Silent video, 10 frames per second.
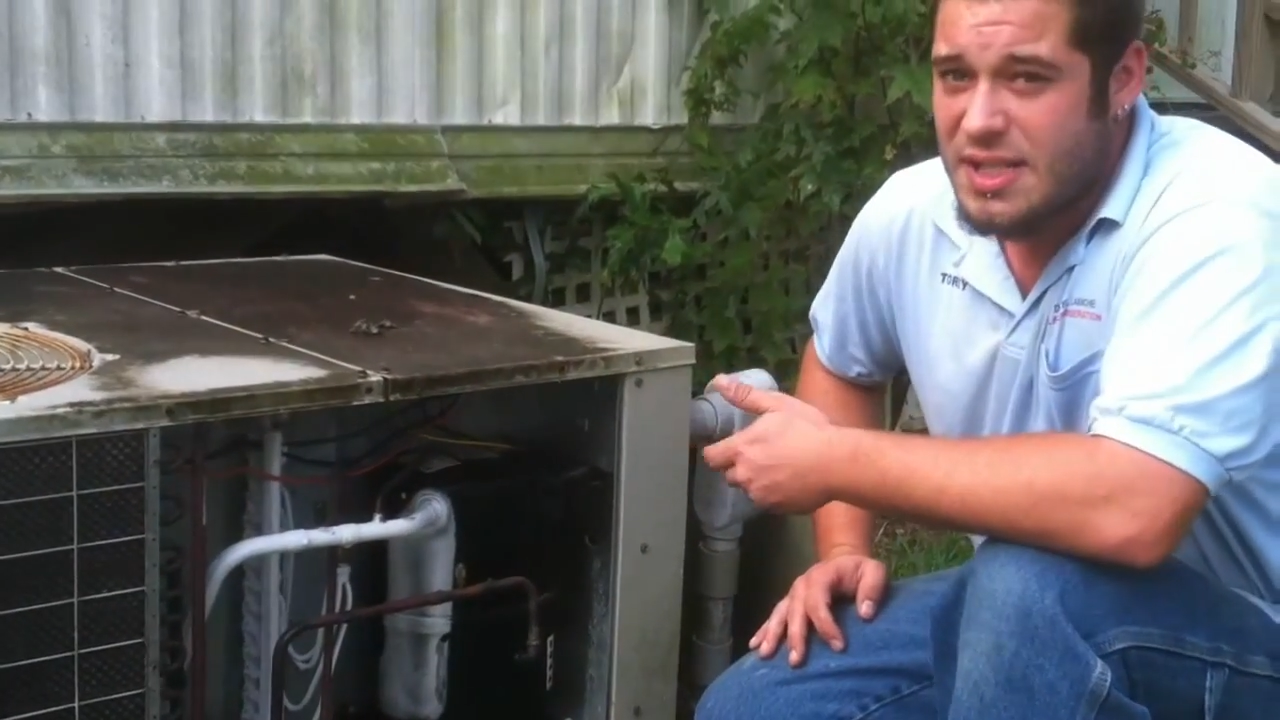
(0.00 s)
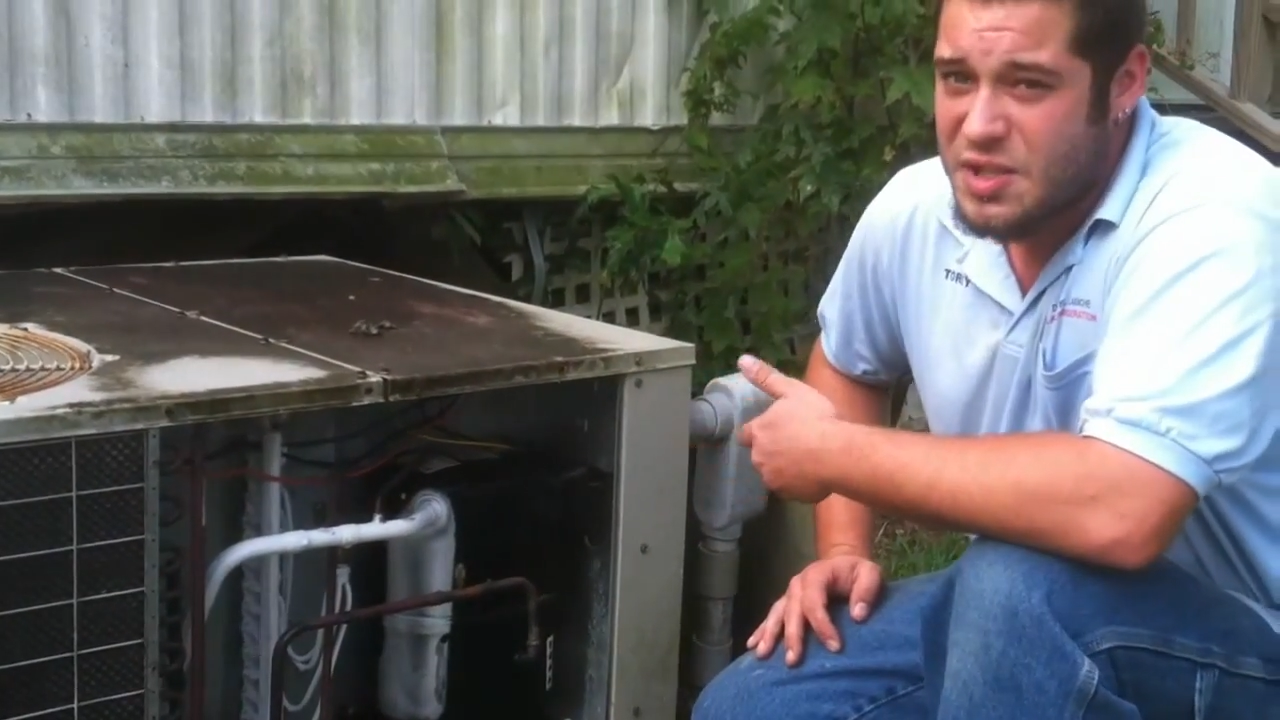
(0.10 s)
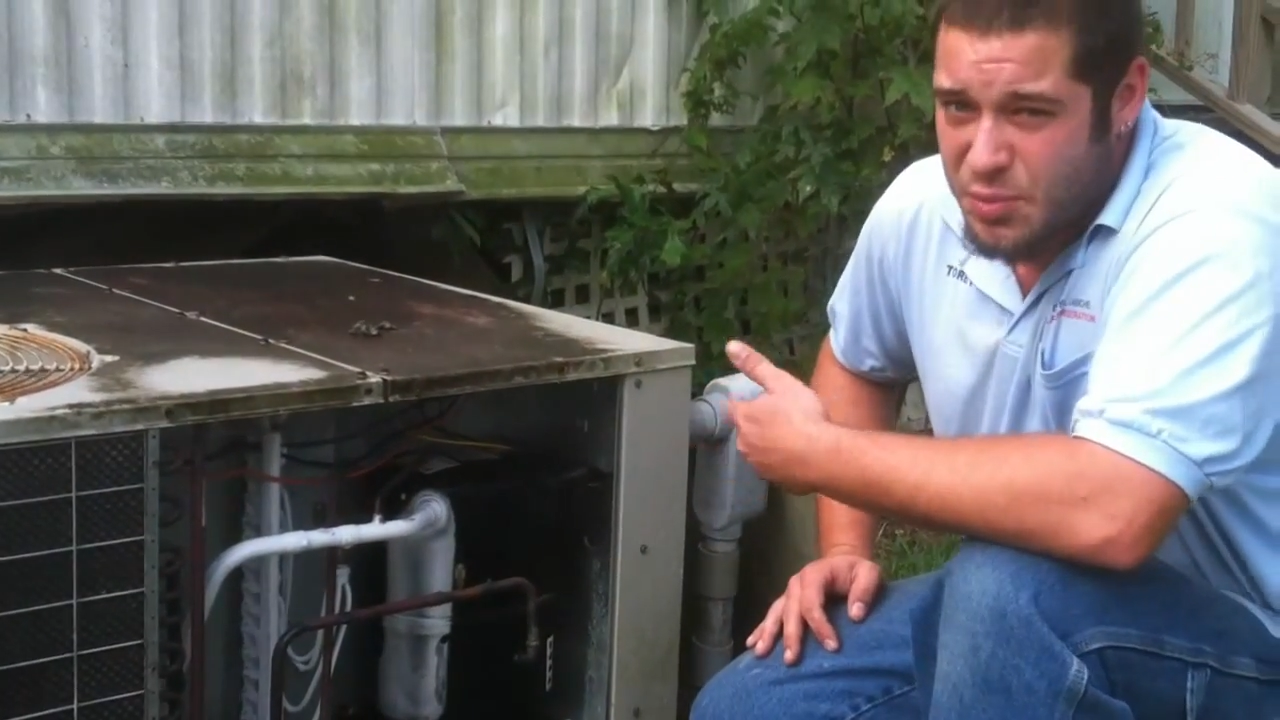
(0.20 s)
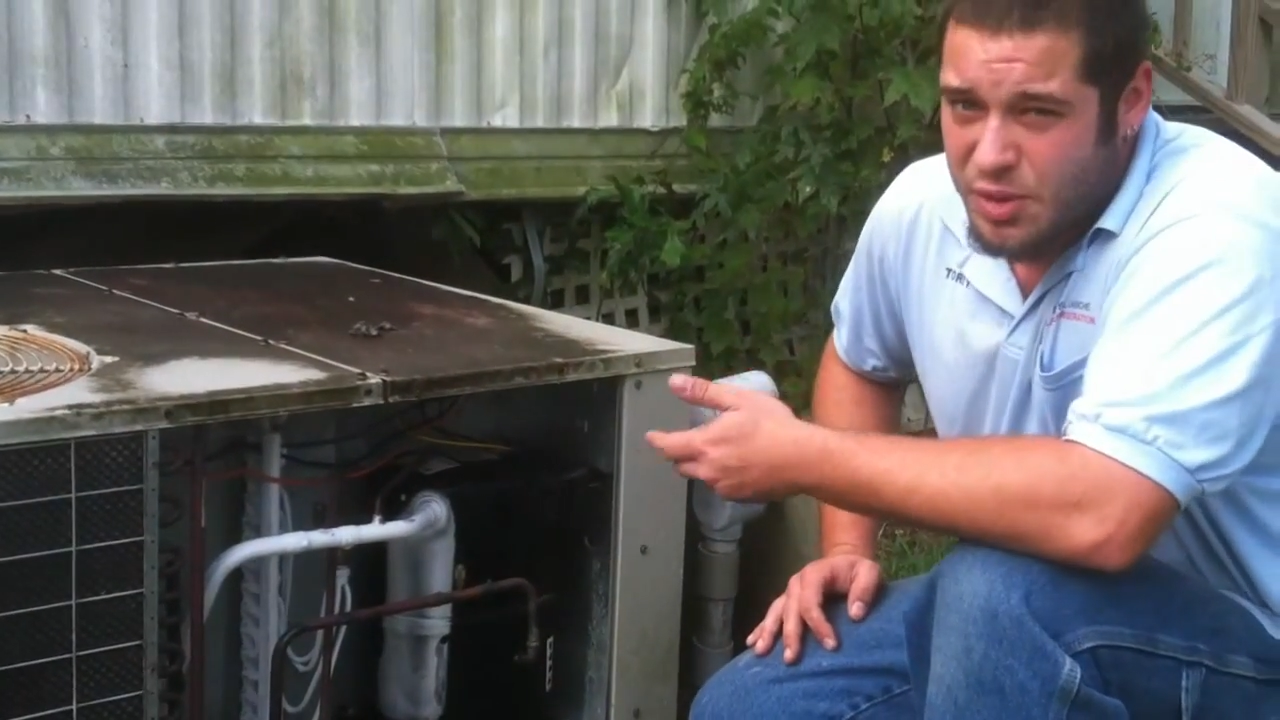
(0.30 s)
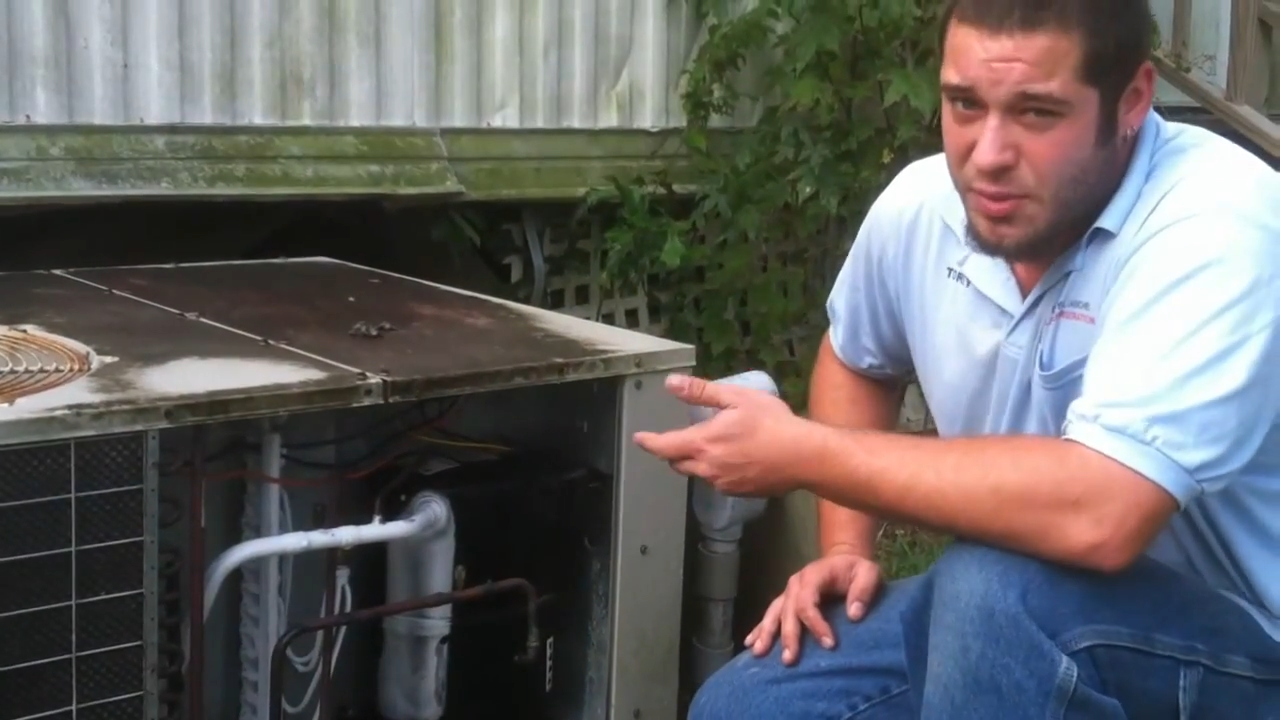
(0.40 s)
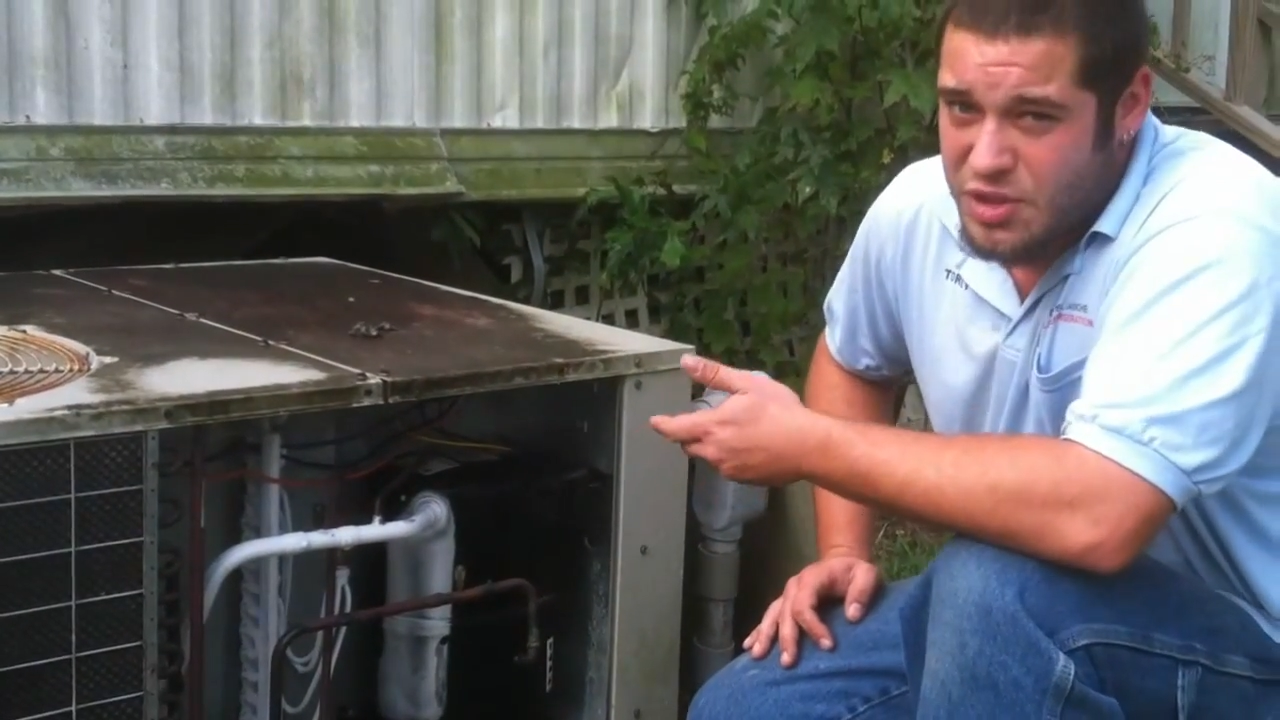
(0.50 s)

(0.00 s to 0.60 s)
is pretty